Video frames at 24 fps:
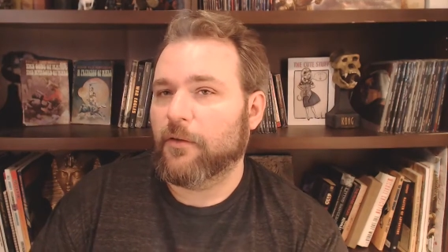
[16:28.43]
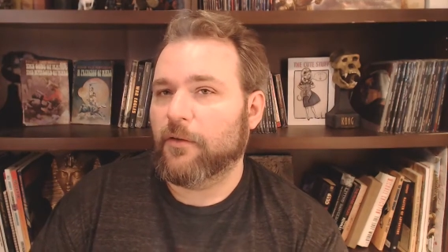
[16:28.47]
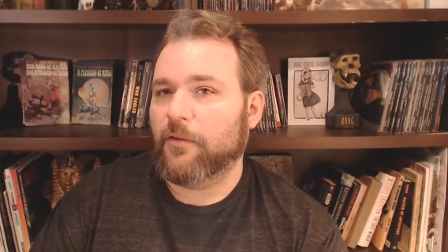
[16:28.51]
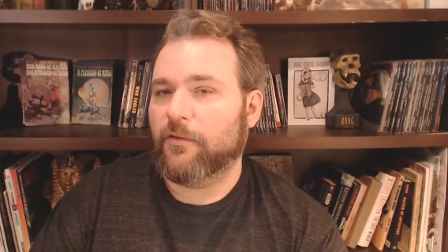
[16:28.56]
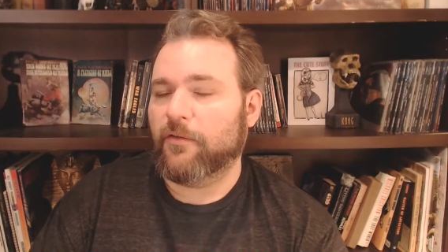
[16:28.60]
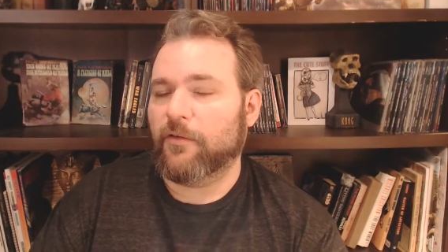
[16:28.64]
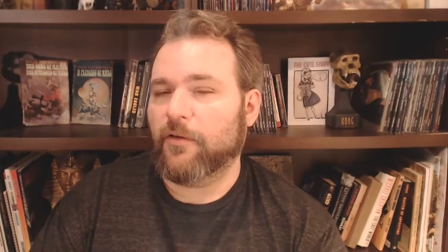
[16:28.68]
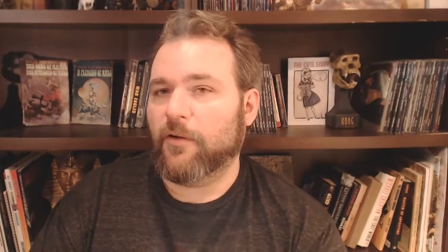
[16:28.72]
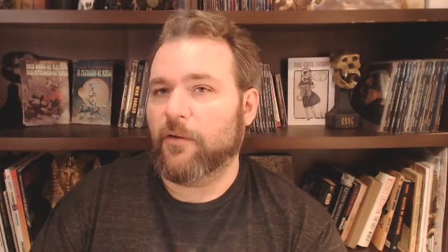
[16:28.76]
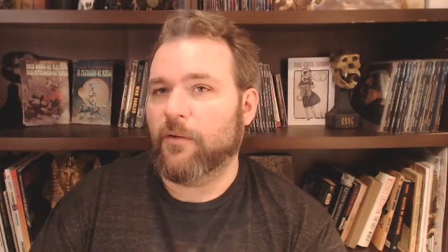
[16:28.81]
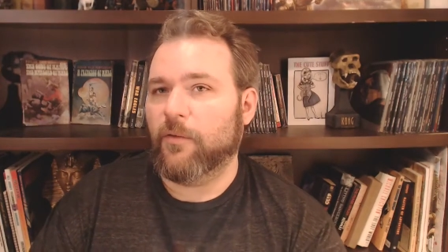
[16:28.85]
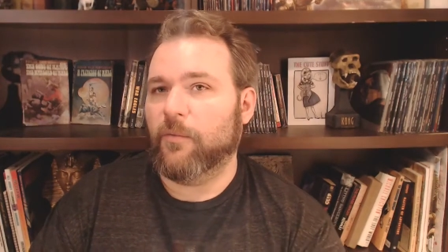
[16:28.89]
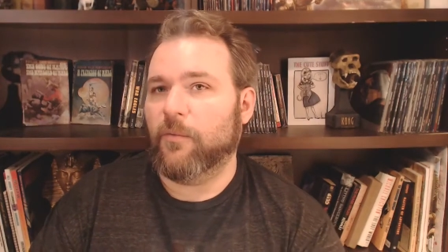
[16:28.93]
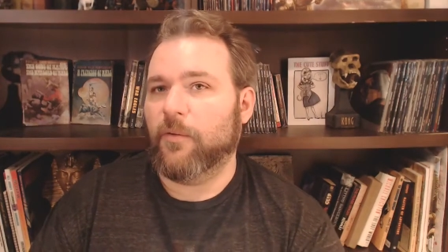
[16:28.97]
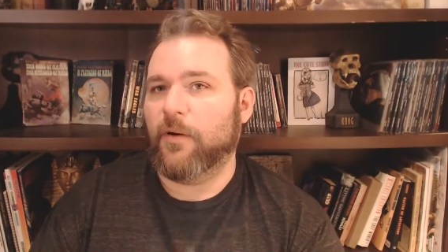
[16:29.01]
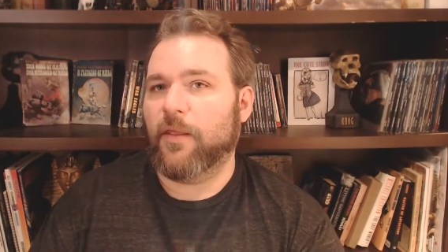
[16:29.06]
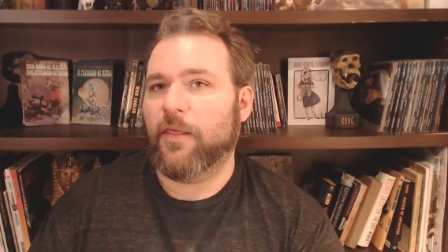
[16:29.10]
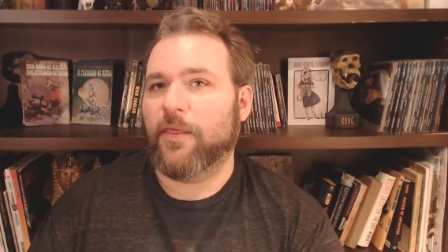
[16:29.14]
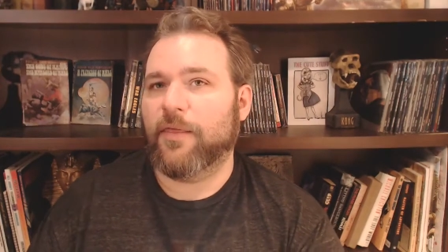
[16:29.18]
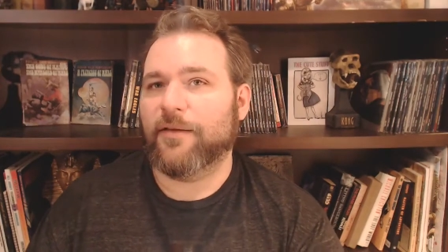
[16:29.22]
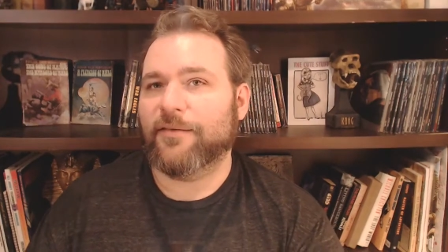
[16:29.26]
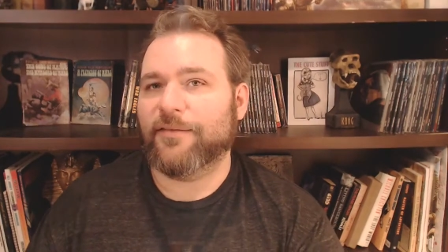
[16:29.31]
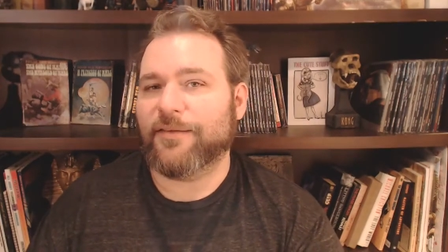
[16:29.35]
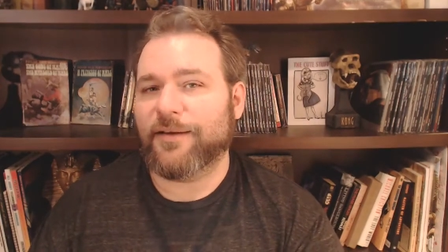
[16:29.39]
so one
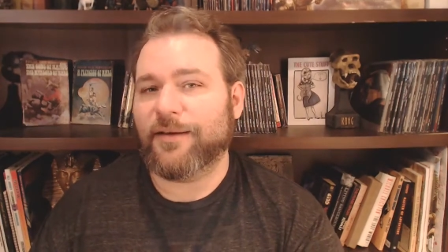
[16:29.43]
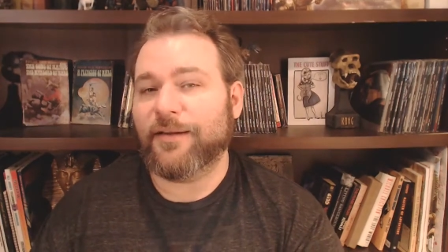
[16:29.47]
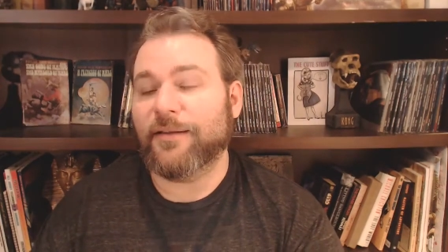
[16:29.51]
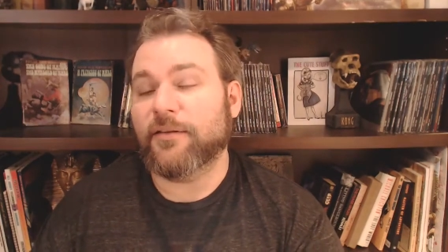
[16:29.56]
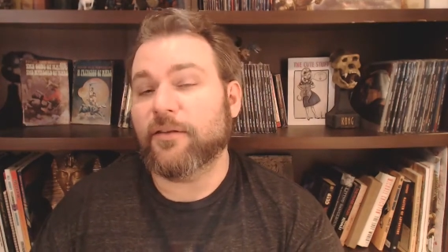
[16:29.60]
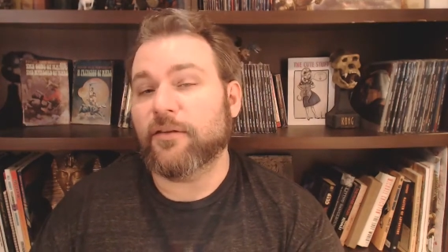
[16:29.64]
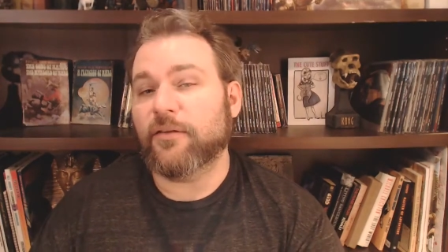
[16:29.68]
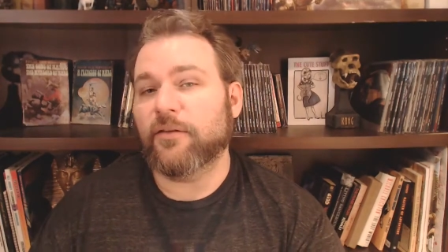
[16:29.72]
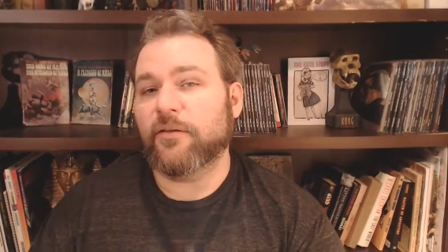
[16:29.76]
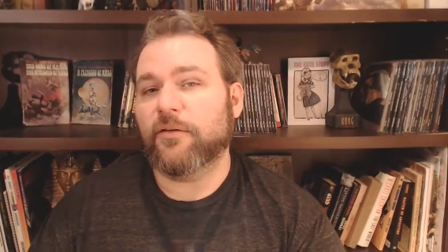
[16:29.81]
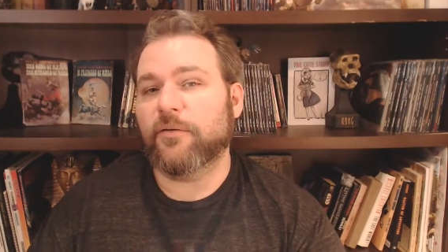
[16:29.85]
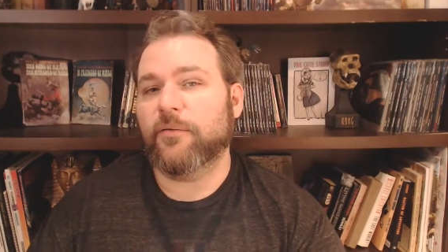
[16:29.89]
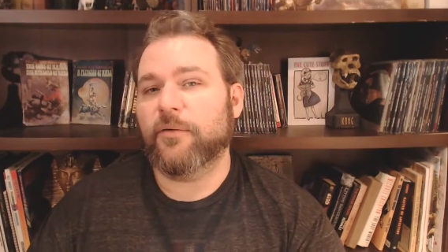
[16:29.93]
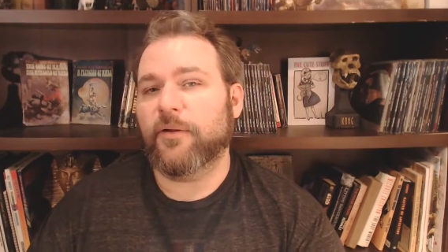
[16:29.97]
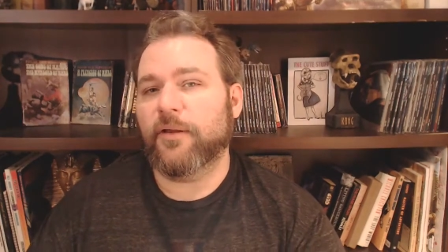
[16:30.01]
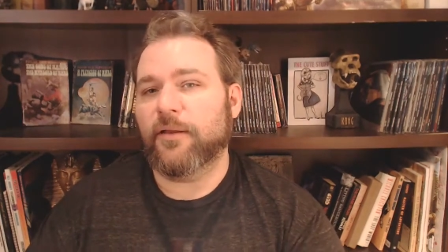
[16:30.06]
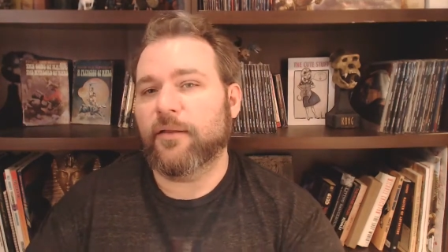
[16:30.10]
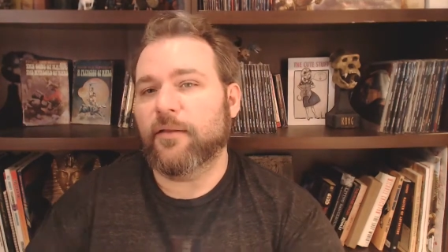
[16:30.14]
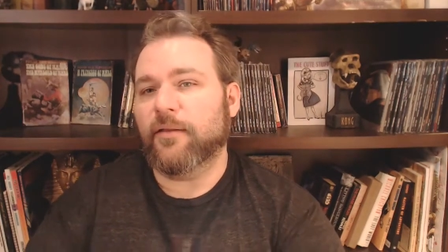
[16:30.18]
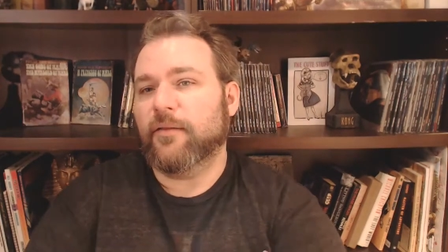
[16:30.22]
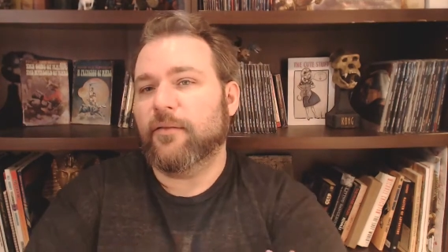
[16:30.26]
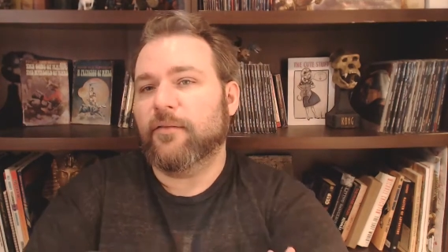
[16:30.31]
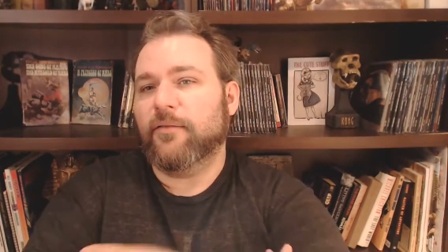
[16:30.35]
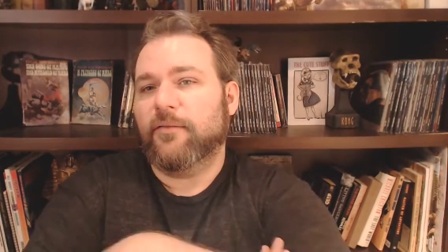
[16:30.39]
of the things I need to do
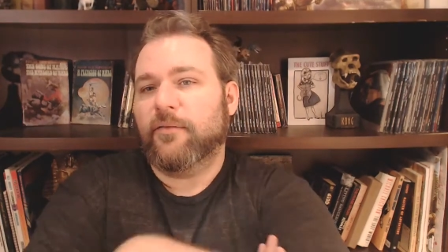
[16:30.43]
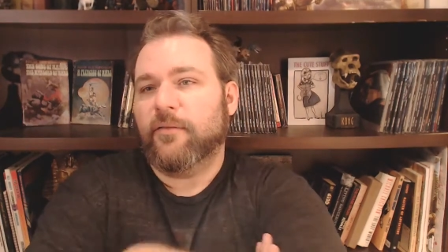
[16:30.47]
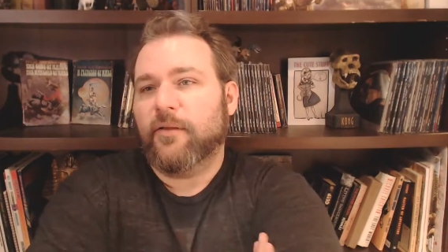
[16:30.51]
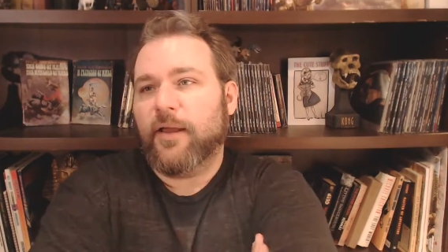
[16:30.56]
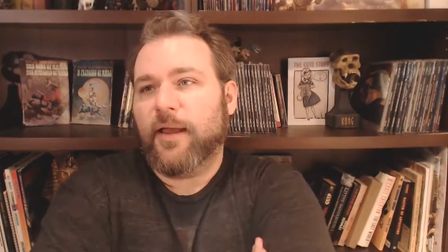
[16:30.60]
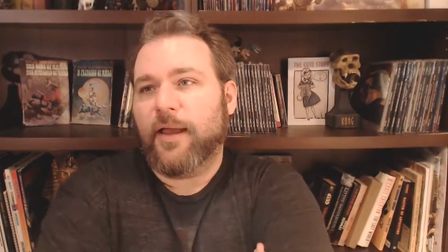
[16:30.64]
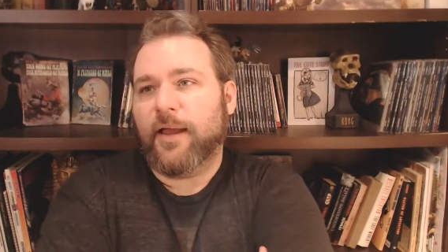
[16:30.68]
is